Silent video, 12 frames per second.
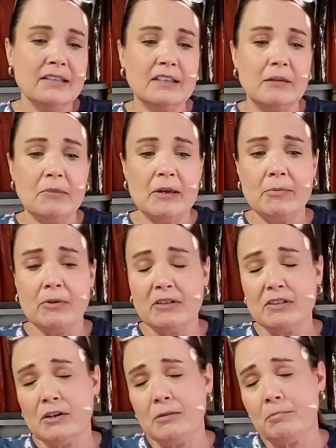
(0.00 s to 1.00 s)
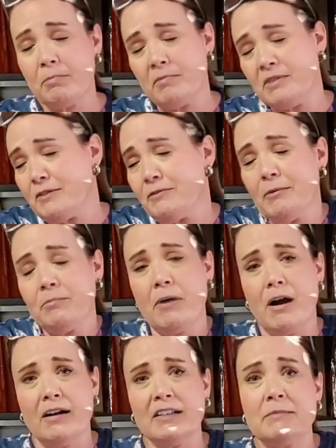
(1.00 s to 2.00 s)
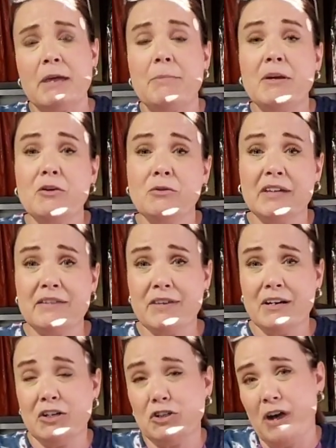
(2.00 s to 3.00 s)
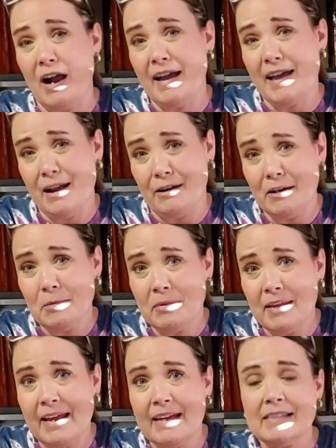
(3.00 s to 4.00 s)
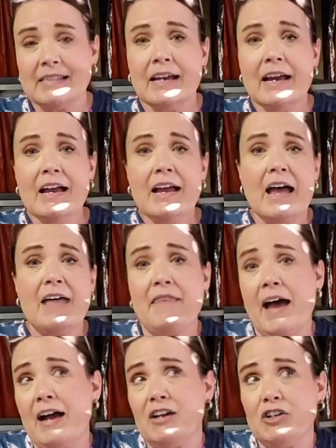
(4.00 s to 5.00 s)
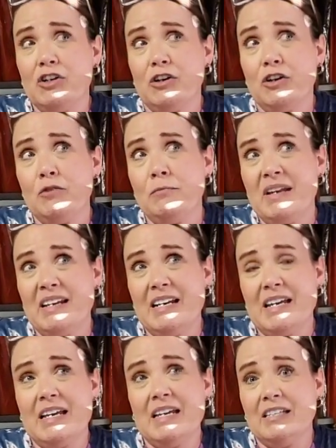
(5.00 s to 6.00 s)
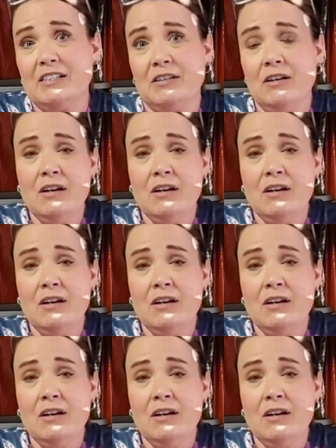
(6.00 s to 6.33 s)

Some people at certain different parts, maybe you live in a dry, arid place and that your humidity is,